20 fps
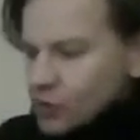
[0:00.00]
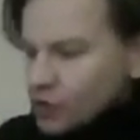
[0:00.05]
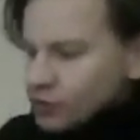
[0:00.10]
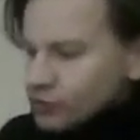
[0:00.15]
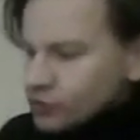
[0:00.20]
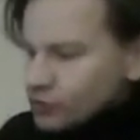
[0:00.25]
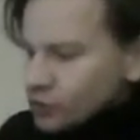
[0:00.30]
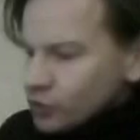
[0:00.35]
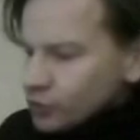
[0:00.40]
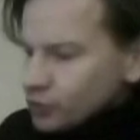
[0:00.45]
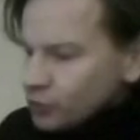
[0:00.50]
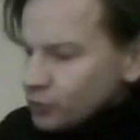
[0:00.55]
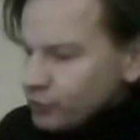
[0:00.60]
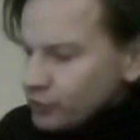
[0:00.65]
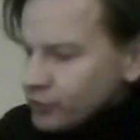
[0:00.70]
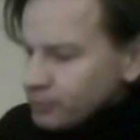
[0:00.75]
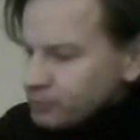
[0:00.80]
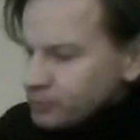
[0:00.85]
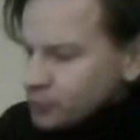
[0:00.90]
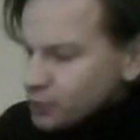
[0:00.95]
So you
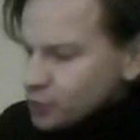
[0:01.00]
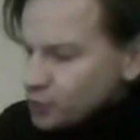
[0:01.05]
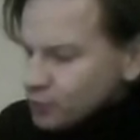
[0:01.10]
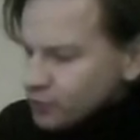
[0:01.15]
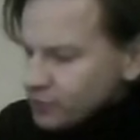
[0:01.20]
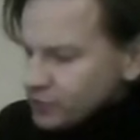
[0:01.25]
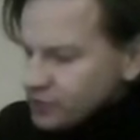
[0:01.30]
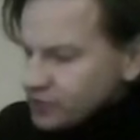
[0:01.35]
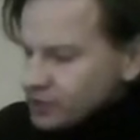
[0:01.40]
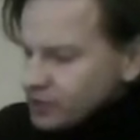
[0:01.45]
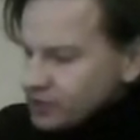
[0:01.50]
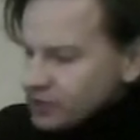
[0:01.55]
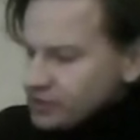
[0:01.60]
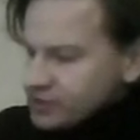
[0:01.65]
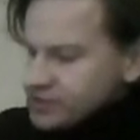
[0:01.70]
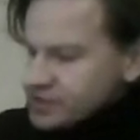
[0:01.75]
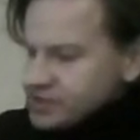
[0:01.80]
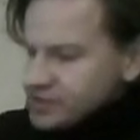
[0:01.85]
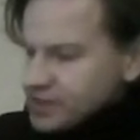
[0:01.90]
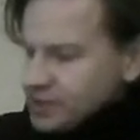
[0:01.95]
remove
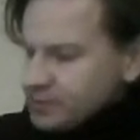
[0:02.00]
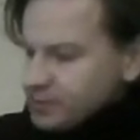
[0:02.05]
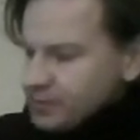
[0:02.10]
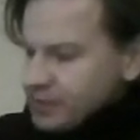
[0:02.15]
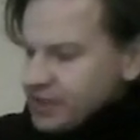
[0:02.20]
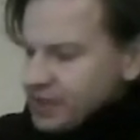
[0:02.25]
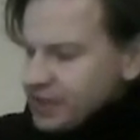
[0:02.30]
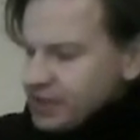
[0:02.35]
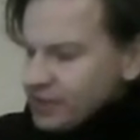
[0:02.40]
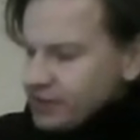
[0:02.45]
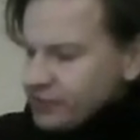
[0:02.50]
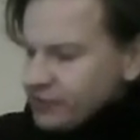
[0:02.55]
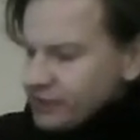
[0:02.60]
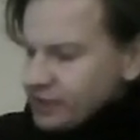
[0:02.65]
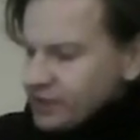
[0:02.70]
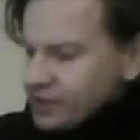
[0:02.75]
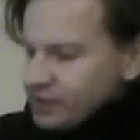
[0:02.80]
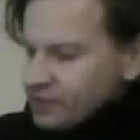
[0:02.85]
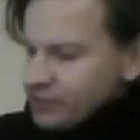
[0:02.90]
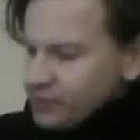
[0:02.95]
some
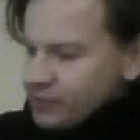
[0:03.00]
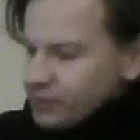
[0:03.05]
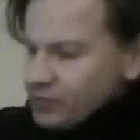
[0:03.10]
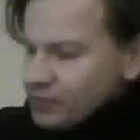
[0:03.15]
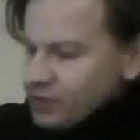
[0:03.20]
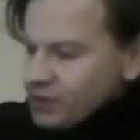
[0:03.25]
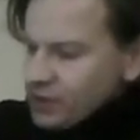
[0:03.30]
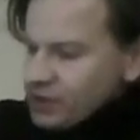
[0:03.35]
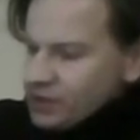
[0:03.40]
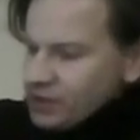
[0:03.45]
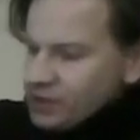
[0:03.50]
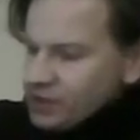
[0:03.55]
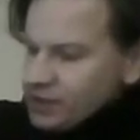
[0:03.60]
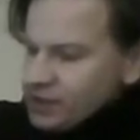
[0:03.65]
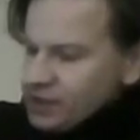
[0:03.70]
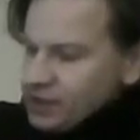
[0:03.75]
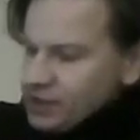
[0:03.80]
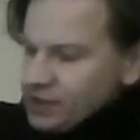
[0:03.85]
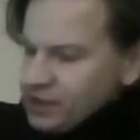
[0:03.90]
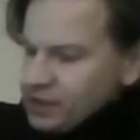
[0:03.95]
area
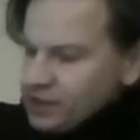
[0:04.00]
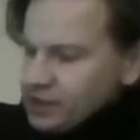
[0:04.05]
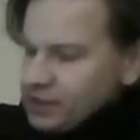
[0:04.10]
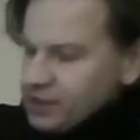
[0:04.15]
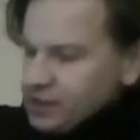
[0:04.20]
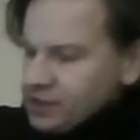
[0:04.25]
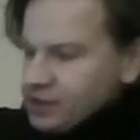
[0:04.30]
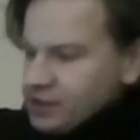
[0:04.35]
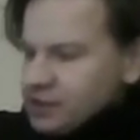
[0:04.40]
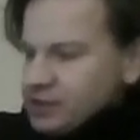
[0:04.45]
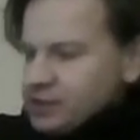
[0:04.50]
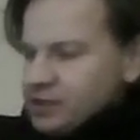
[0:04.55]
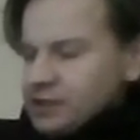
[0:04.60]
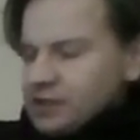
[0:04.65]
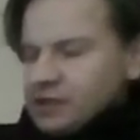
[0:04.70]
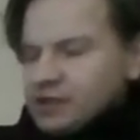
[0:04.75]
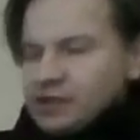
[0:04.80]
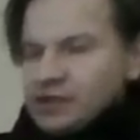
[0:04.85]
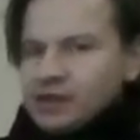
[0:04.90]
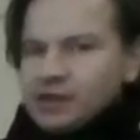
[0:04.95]
in
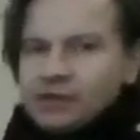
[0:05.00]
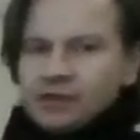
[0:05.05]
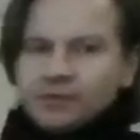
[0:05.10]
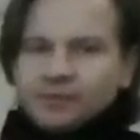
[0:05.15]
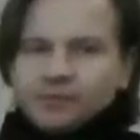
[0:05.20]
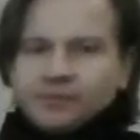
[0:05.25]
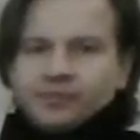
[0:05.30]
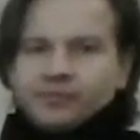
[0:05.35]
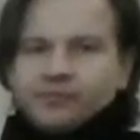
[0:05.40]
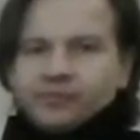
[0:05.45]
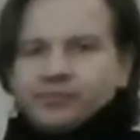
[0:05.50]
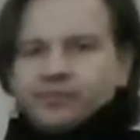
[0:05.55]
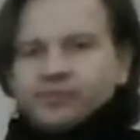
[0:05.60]
um,